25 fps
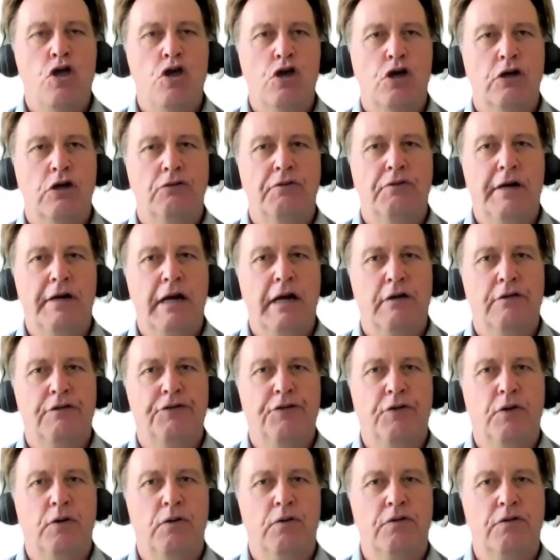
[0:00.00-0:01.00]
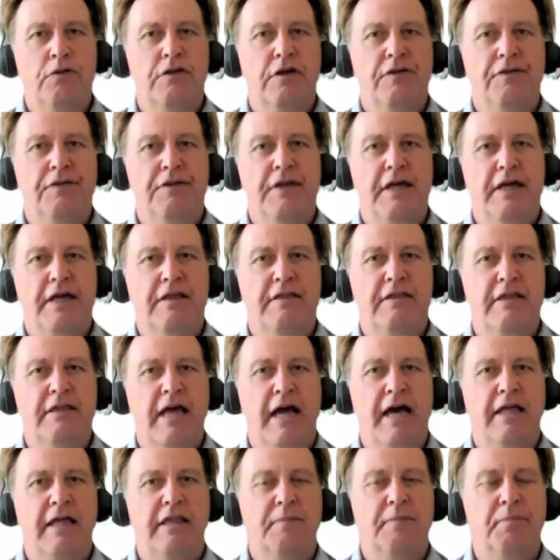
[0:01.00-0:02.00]
You can read our thoughts on this
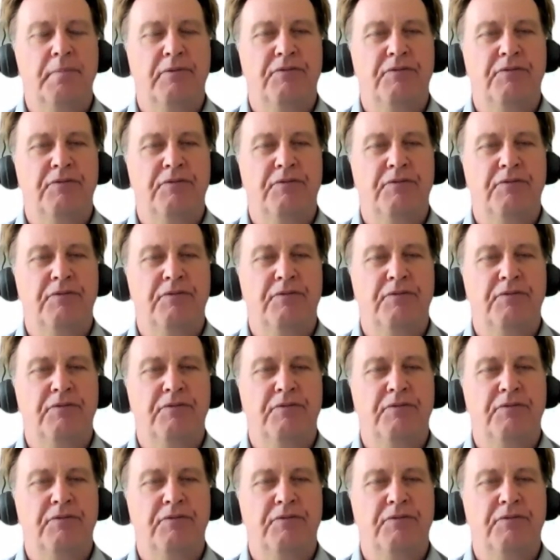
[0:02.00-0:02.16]
and the